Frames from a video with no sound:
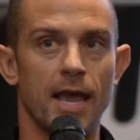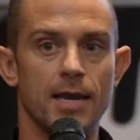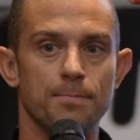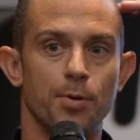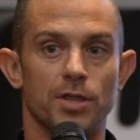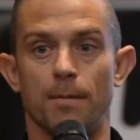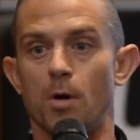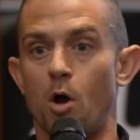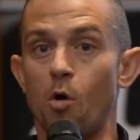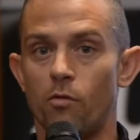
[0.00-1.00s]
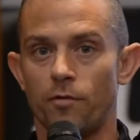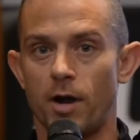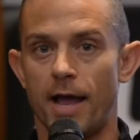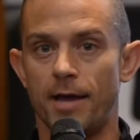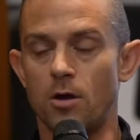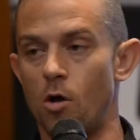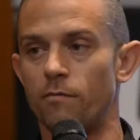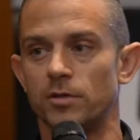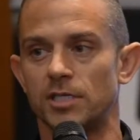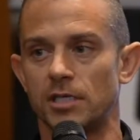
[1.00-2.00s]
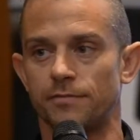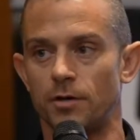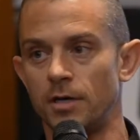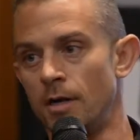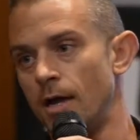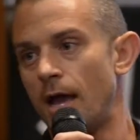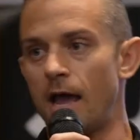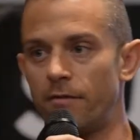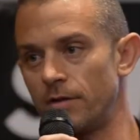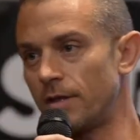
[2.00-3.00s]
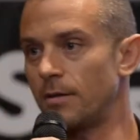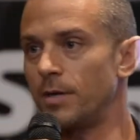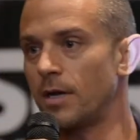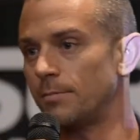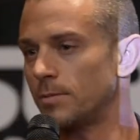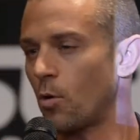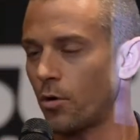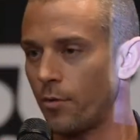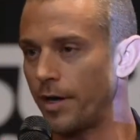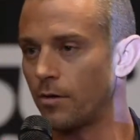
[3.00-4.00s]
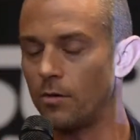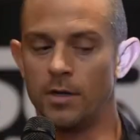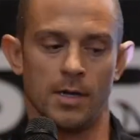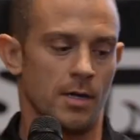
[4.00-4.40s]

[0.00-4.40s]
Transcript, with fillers: and put them overhead over 6 foot, everything becomes more critical.